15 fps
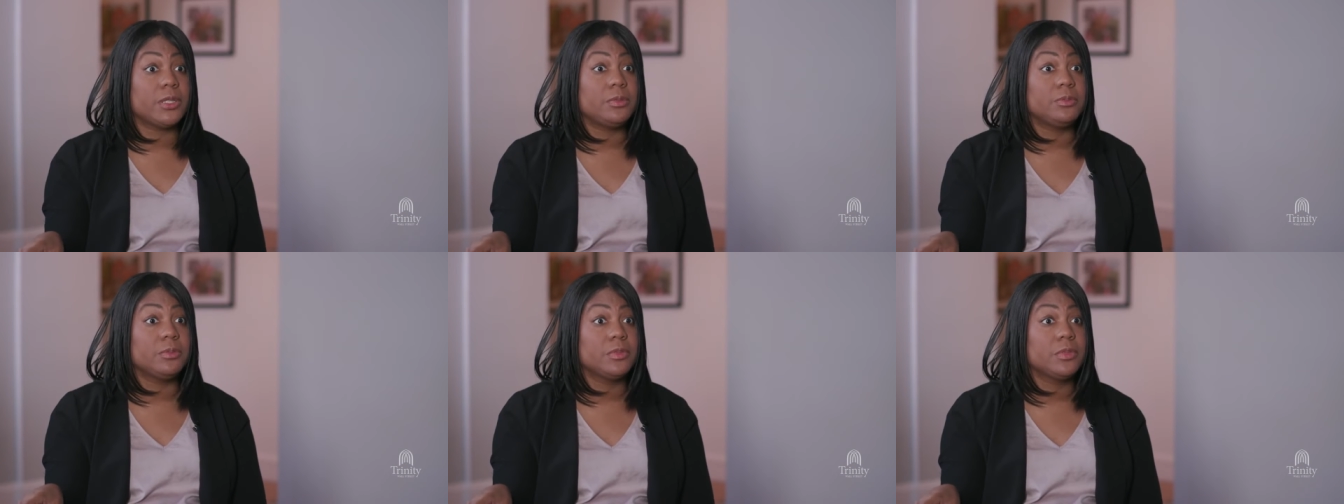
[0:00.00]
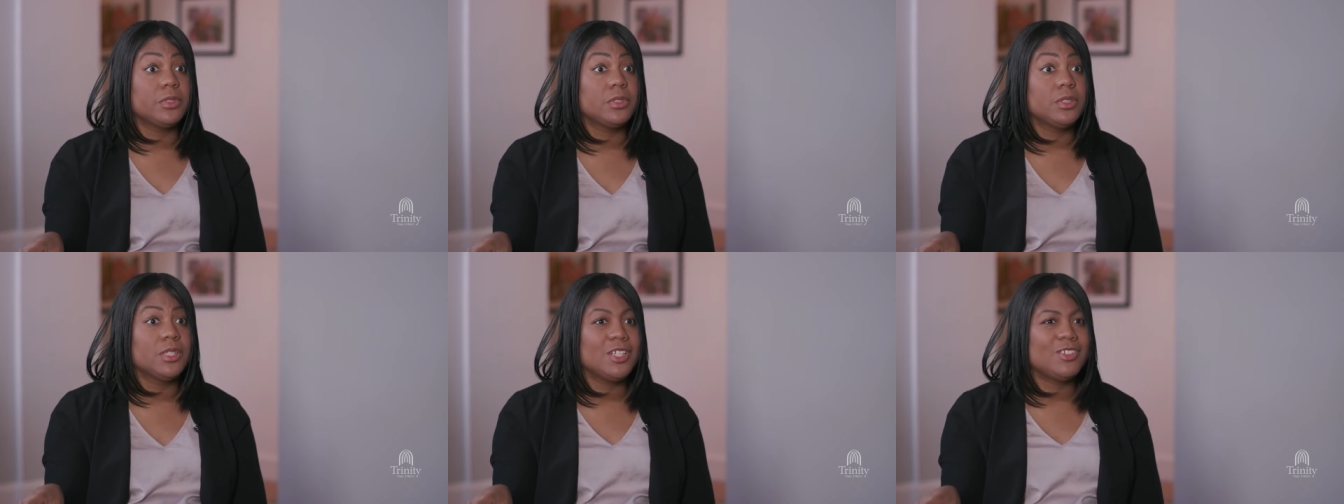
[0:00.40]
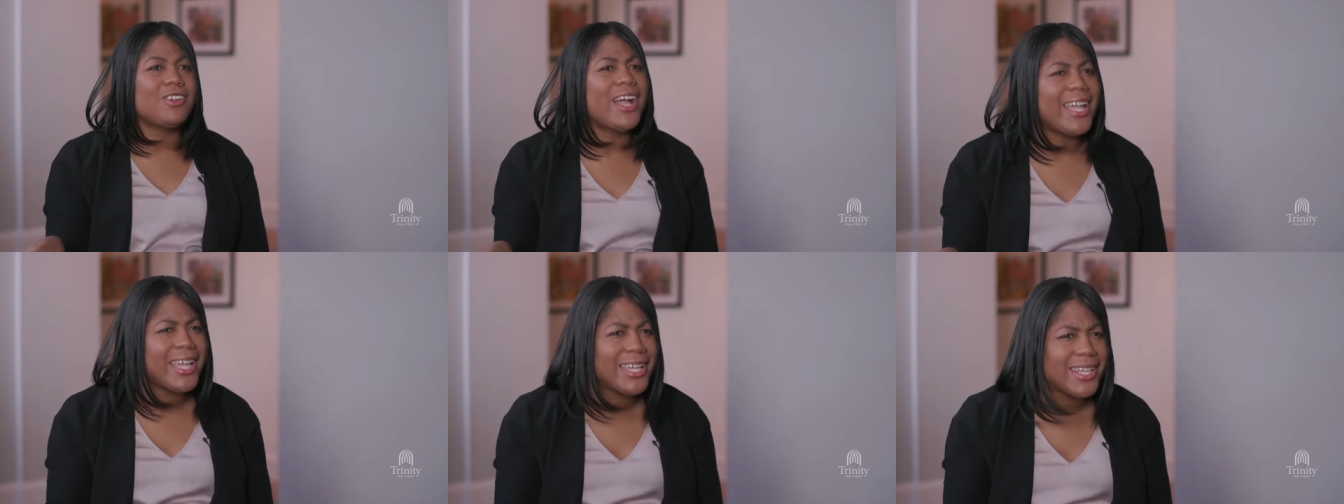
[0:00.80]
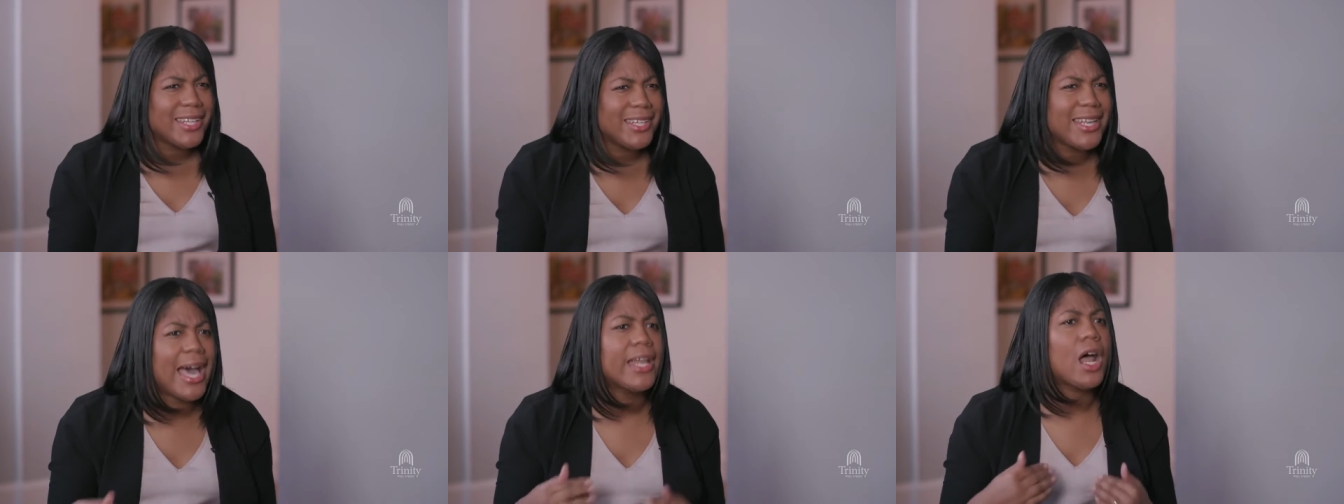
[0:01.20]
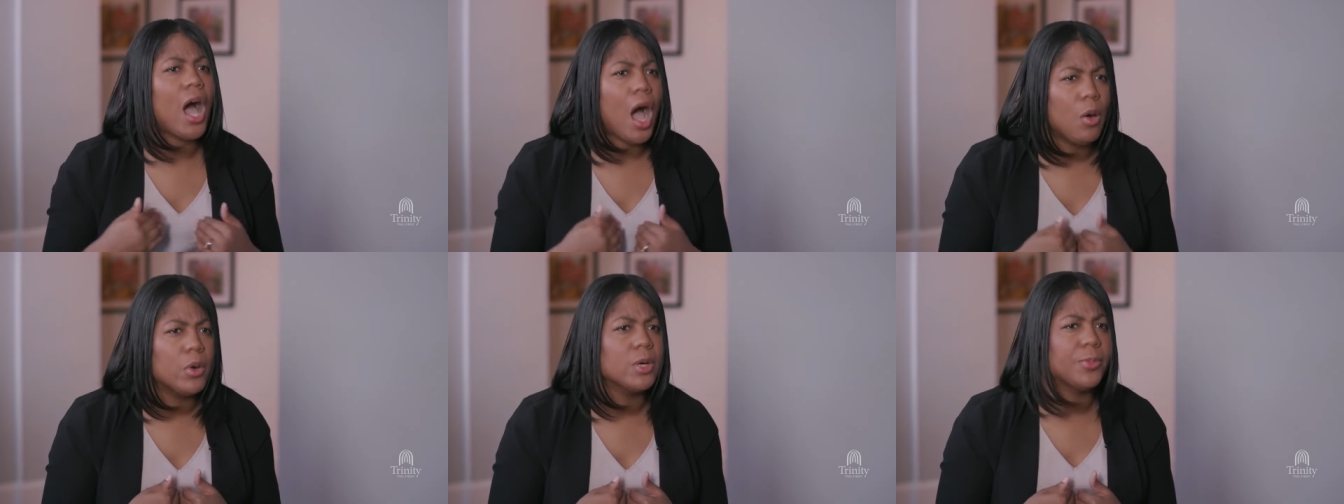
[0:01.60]
Uh, yes. Right? Yes. Not
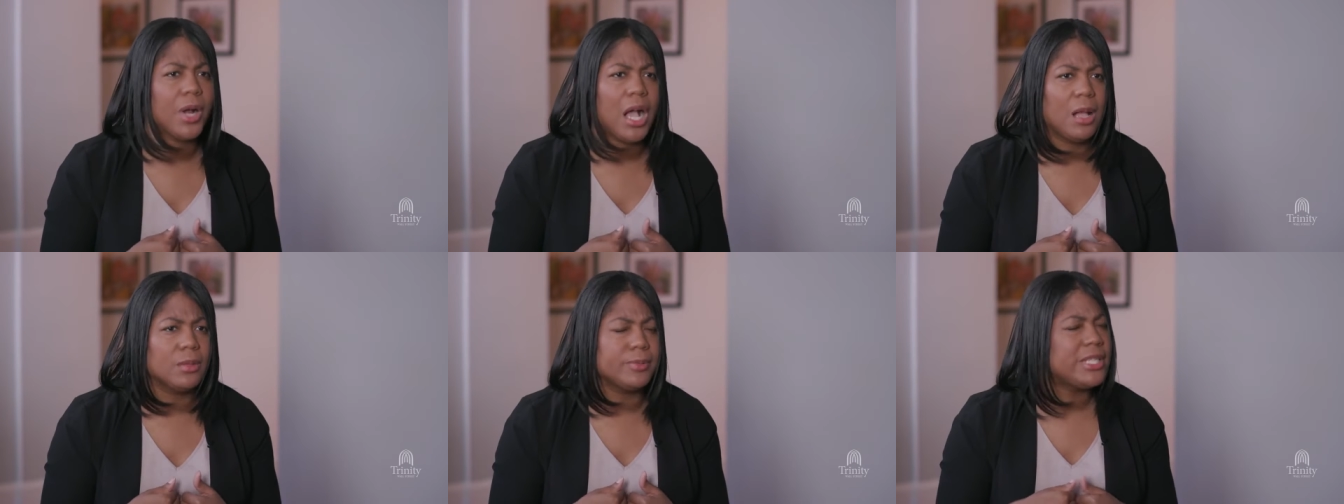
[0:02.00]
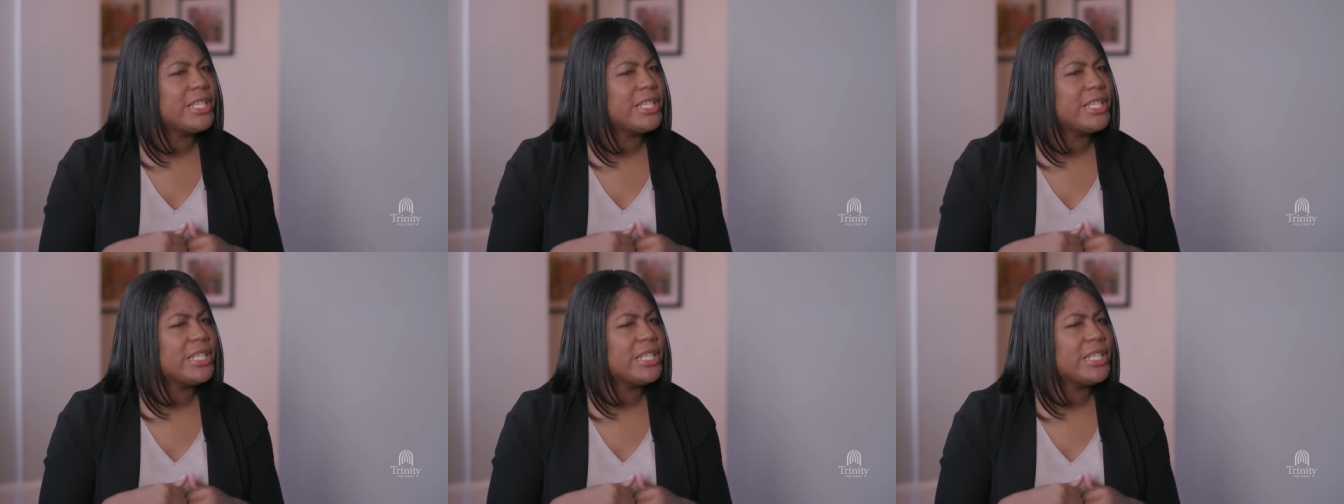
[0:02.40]
our problem.